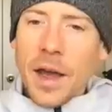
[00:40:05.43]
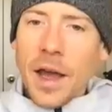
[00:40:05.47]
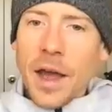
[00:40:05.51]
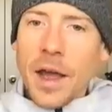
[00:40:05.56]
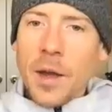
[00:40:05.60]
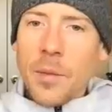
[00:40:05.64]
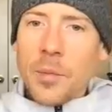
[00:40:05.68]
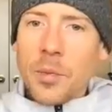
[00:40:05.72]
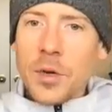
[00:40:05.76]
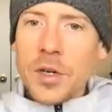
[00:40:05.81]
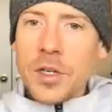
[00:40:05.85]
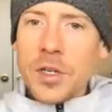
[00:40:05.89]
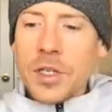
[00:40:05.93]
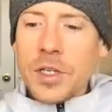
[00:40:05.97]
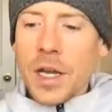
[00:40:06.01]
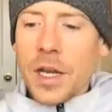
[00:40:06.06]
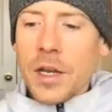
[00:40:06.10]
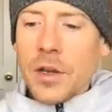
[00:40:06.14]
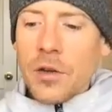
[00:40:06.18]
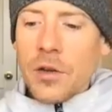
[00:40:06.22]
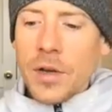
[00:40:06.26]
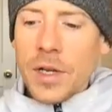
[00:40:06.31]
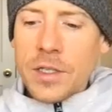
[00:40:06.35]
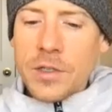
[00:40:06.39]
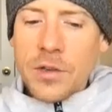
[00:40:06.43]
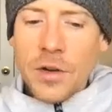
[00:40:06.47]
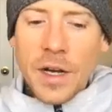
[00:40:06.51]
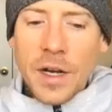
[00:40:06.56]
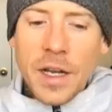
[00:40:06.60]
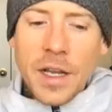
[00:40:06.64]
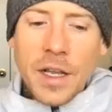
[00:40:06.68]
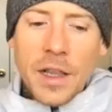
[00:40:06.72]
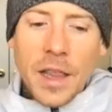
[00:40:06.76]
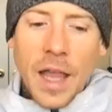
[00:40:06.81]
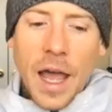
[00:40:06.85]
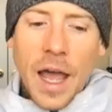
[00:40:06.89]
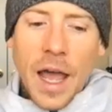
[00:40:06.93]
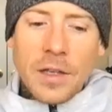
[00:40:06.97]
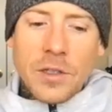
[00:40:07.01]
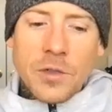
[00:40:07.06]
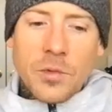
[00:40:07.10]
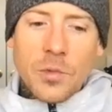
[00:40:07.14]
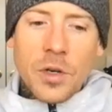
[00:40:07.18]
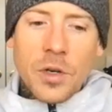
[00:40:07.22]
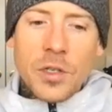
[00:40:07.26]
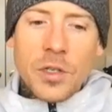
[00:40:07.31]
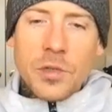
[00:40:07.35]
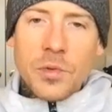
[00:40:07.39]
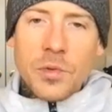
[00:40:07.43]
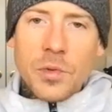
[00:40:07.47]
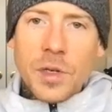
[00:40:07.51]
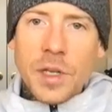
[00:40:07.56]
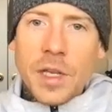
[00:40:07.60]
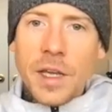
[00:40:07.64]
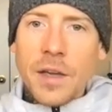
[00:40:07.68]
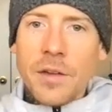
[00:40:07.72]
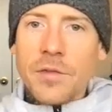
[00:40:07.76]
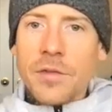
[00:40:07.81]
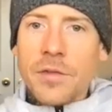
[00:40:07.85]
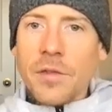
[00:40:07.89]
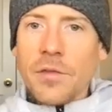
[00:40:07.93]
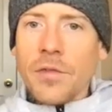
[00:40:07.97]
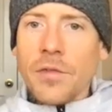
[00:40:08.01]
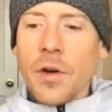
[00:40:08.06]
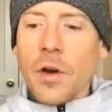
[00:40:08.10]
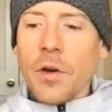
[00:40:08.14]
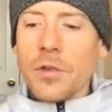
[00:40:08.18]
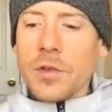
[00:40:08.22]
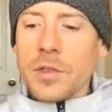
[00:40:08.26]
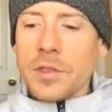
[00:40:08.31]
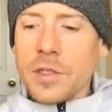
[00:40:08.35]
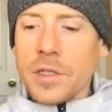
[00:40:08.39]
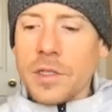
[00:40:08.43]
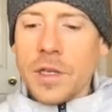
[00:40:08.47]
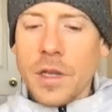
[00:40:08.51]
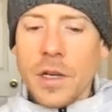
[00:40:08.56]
I appreciate you. Is there any last words you would give to folks?